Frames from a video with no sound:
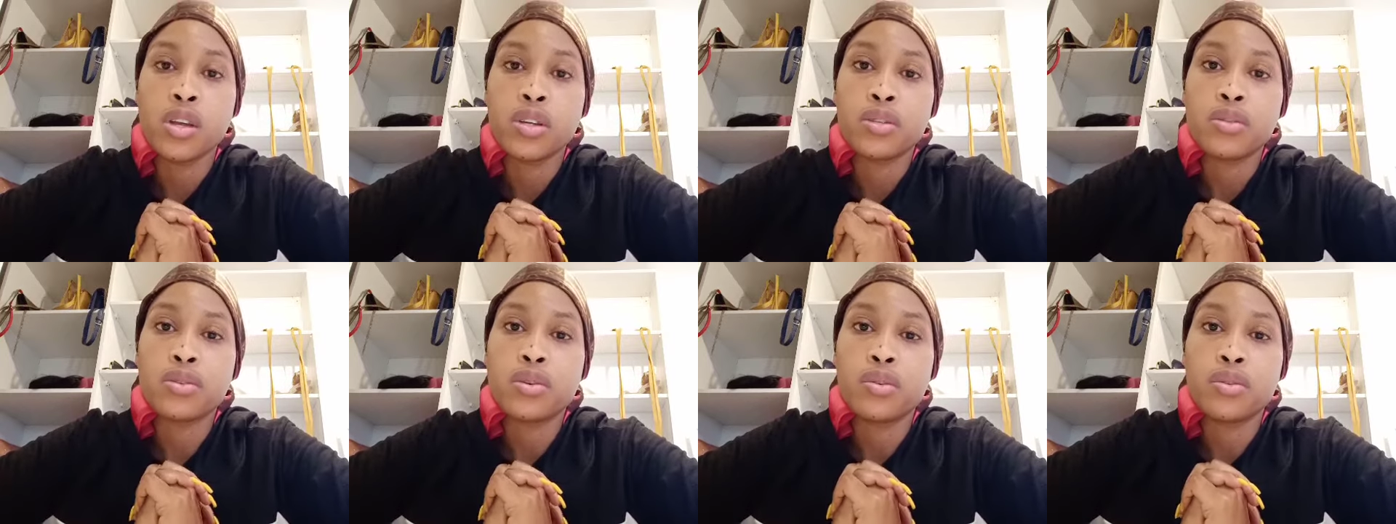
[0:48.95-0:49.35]

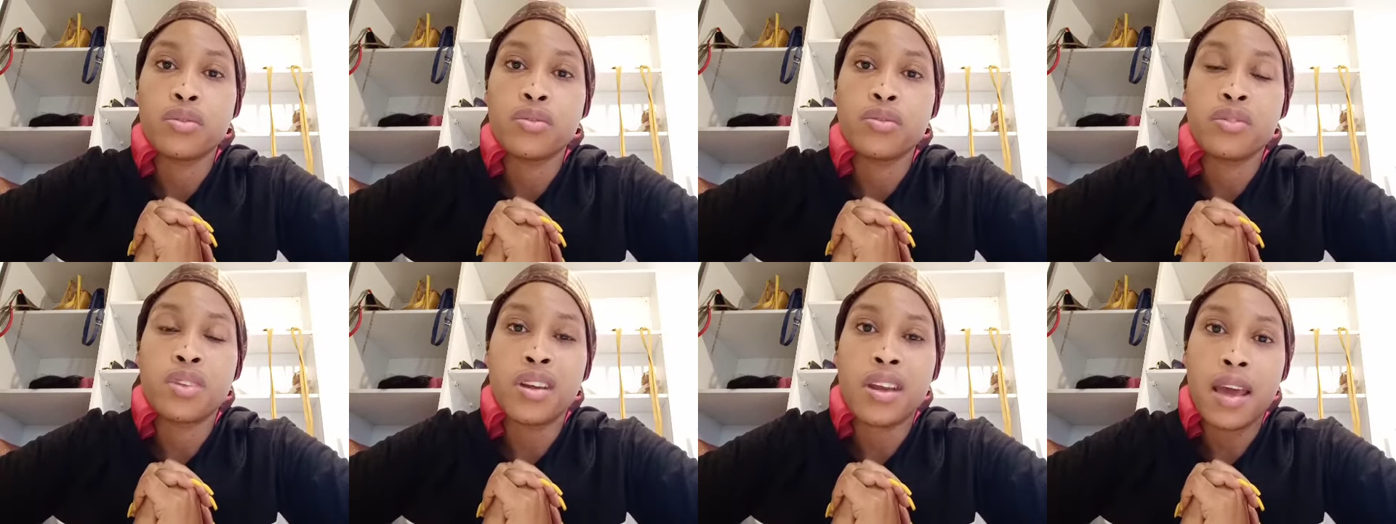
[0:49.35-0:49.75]

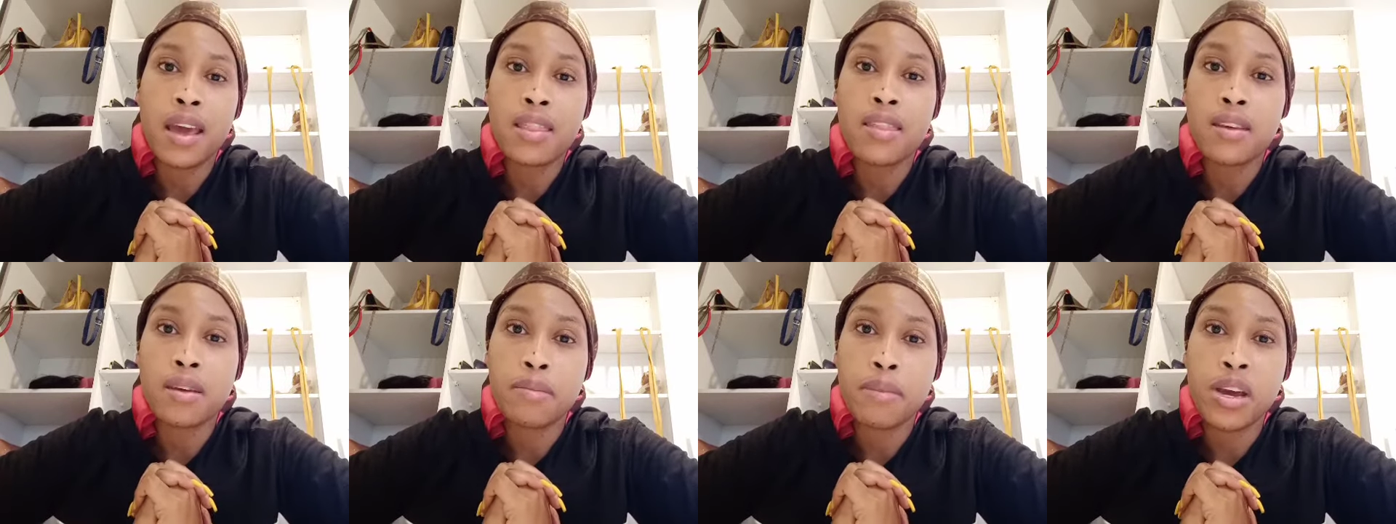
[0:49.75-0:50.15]
So
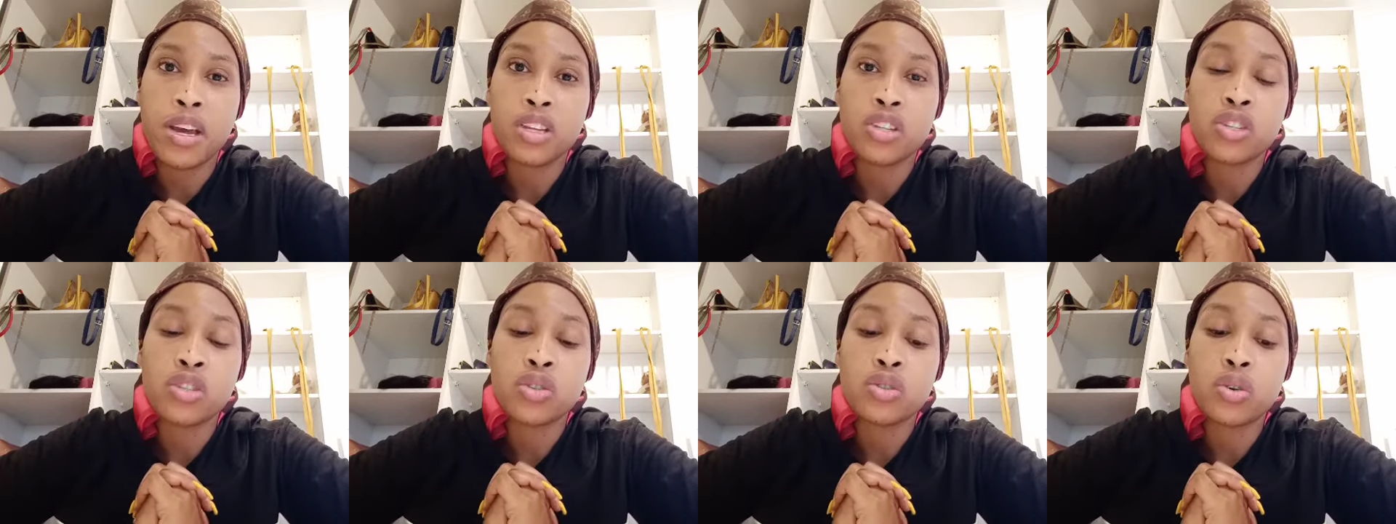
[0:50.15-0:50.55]
nothing
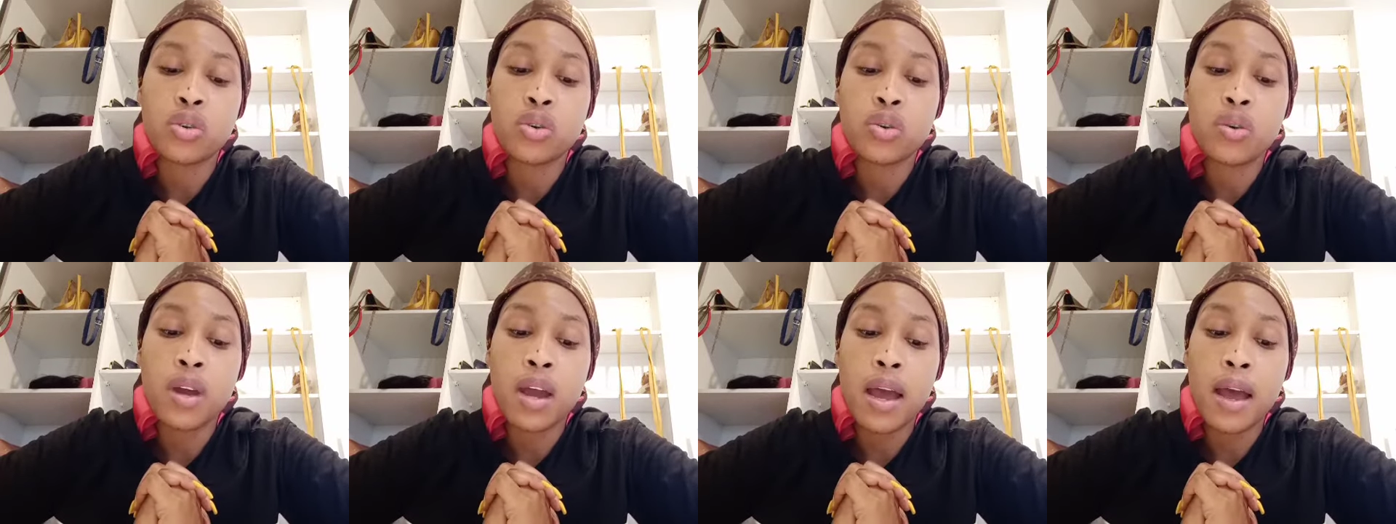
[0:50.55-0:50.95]
much.
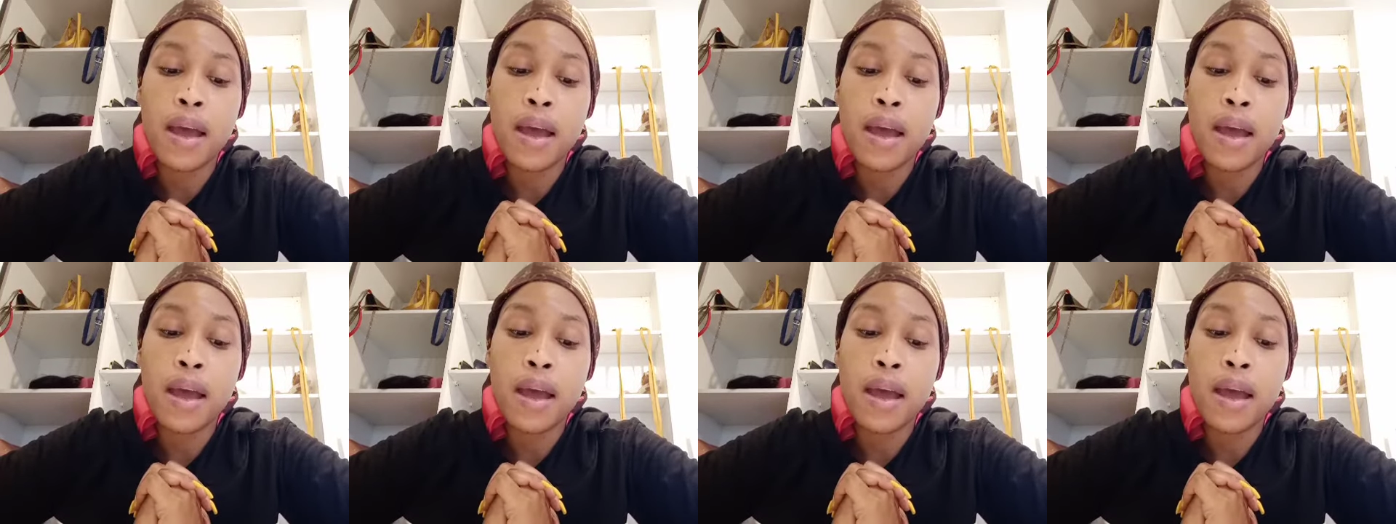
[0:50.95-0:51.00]
So